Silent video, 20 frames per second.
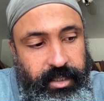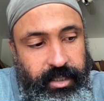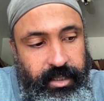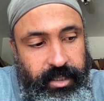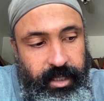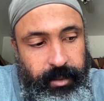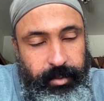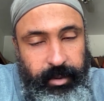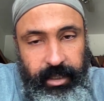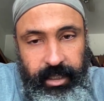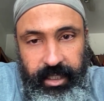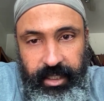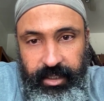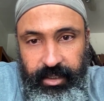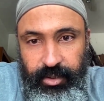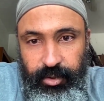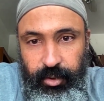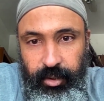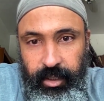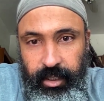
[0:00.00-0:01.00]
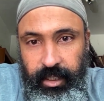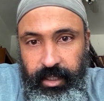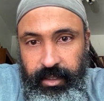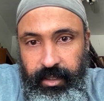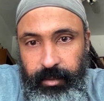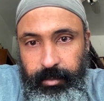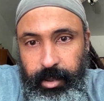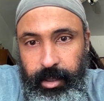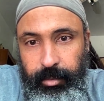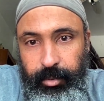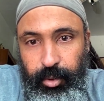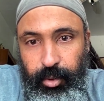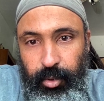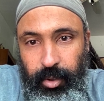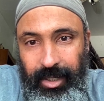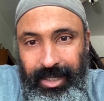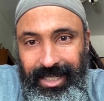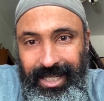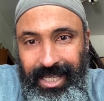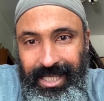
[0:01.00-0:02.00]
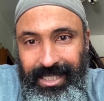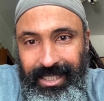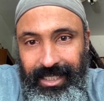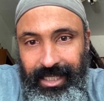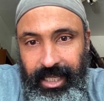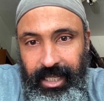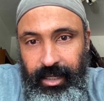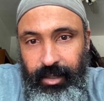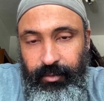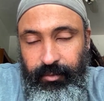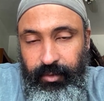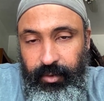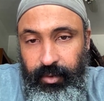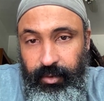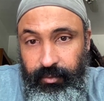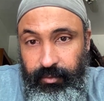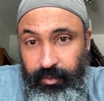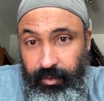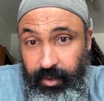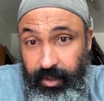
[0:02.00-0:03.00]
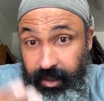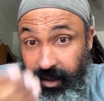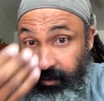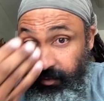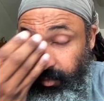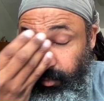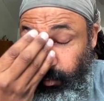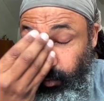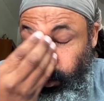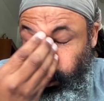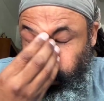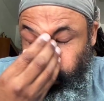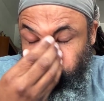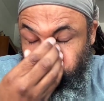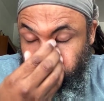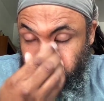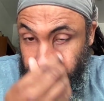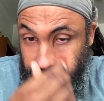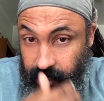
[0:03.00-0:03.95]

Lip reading: typically, historically, there are people who are designated for different roles,